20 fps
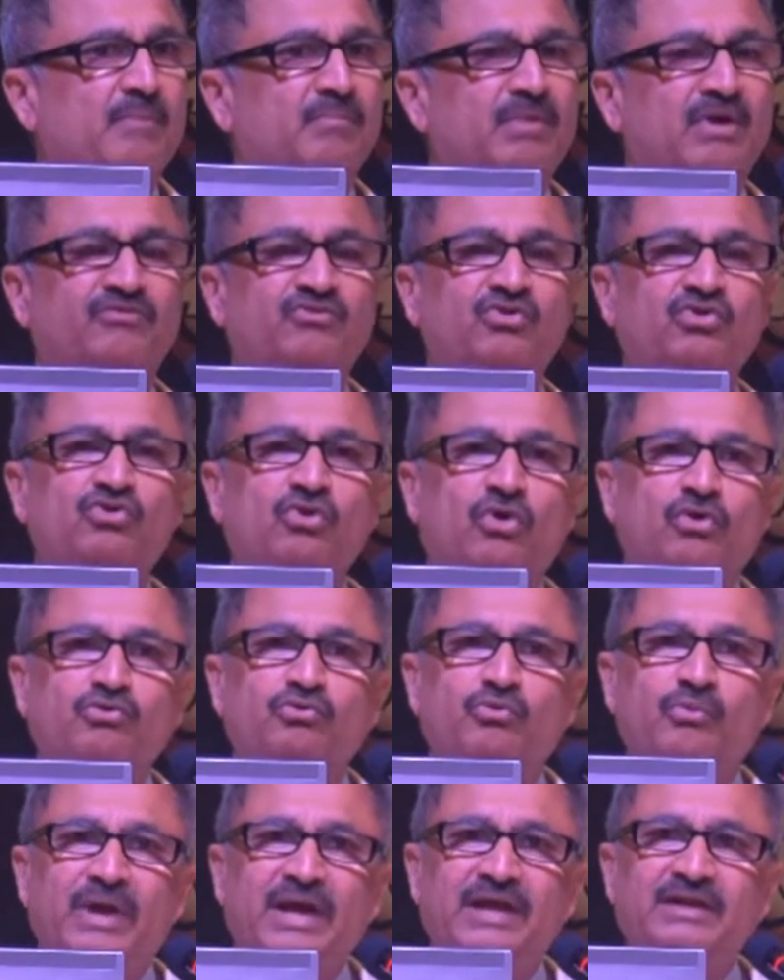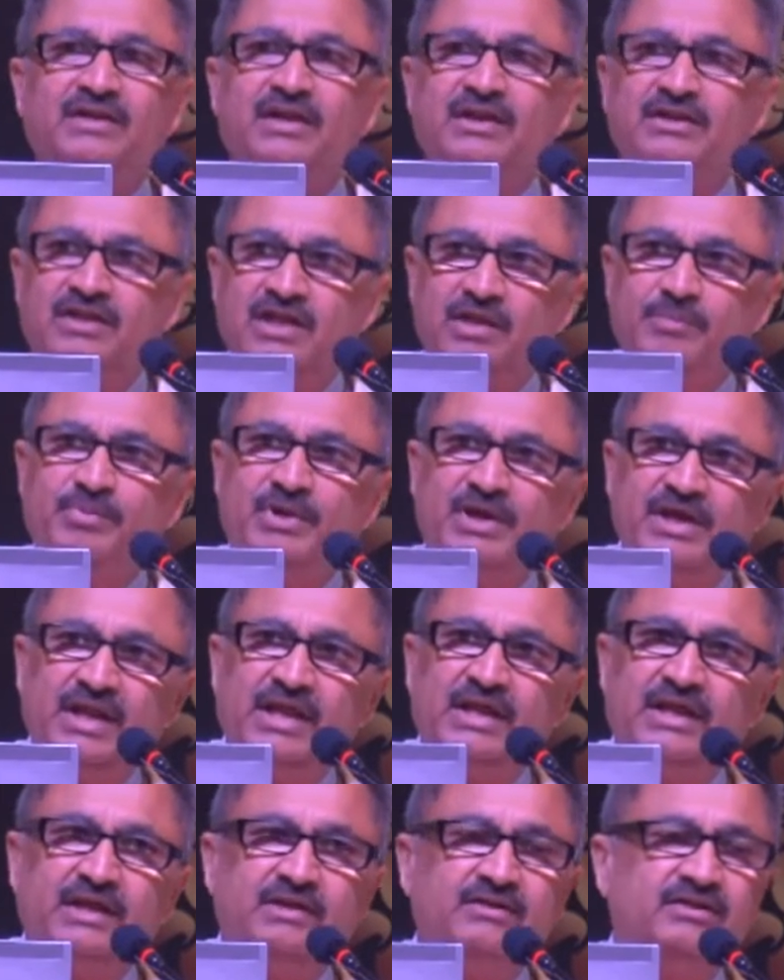But if you don't wait and keep
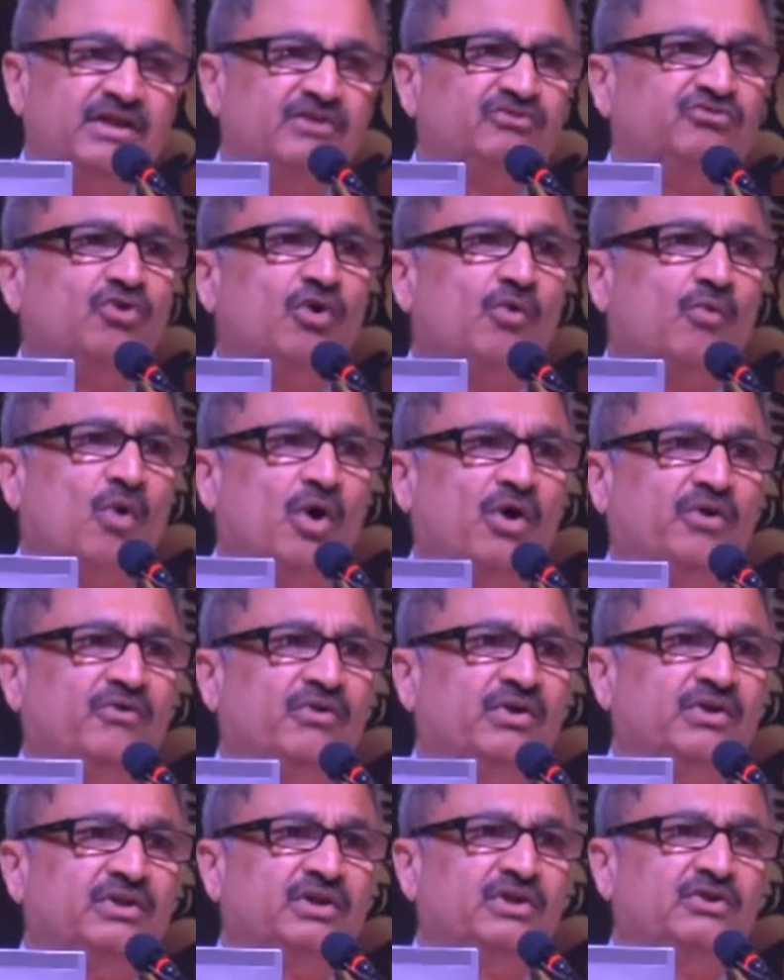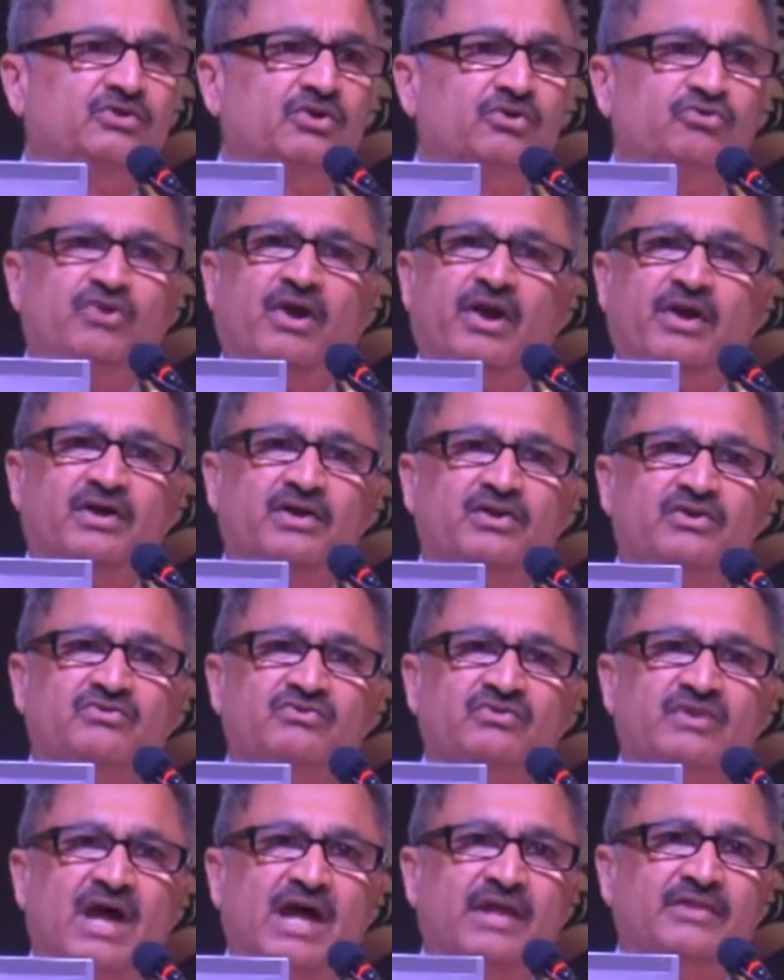hitting it, there's no water and the target
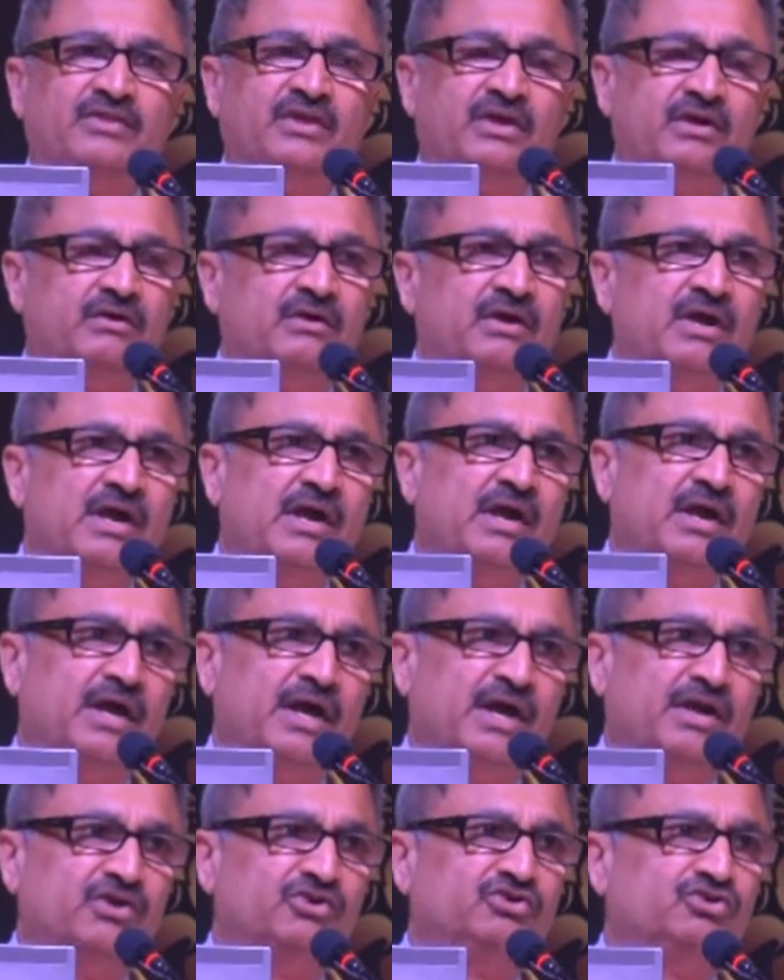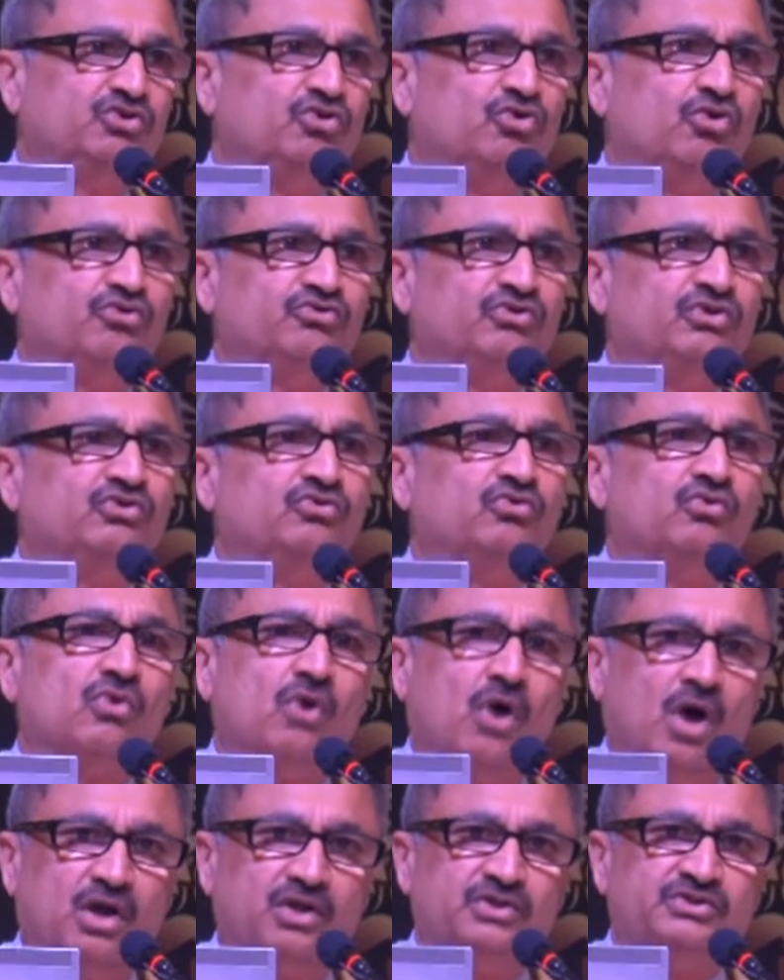is not there, energy goes into
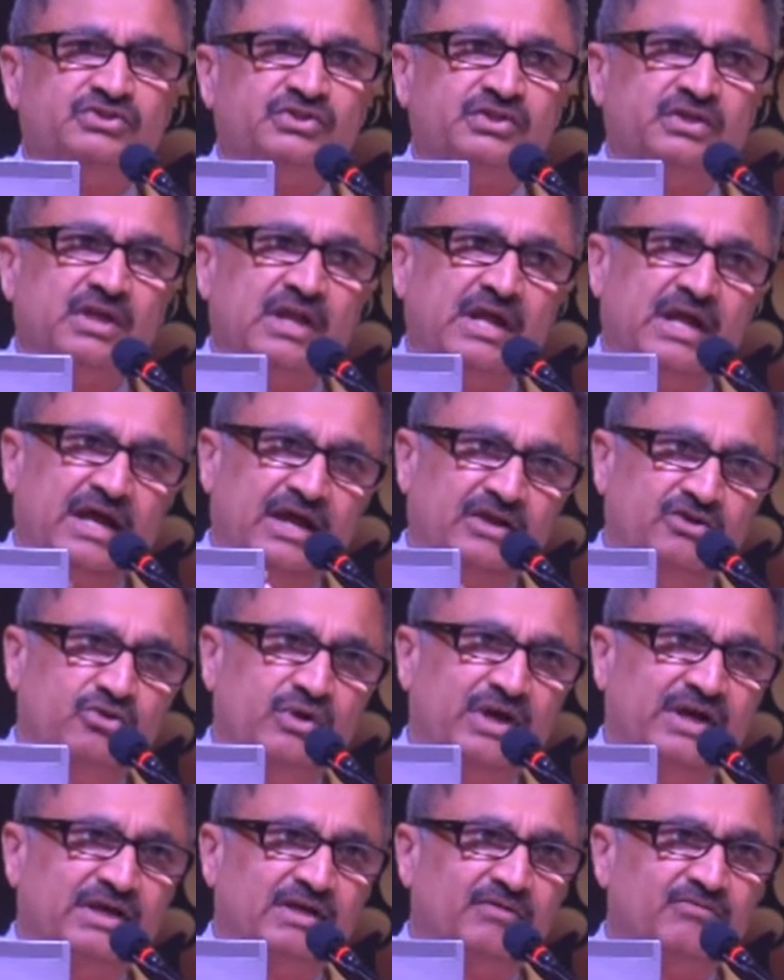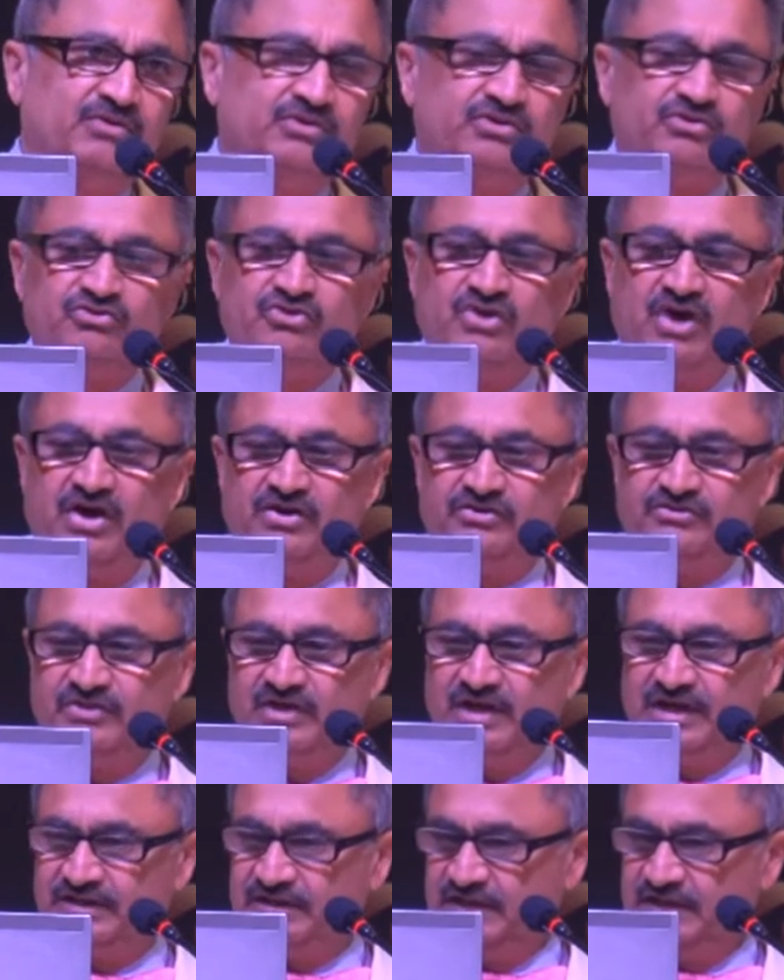collagen and you end up with scars.